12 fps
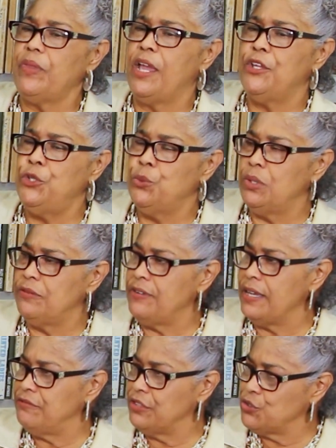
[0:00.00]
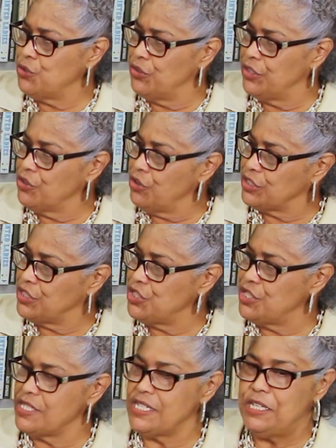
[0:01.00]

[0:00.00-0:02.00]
and you will find Victorian cottages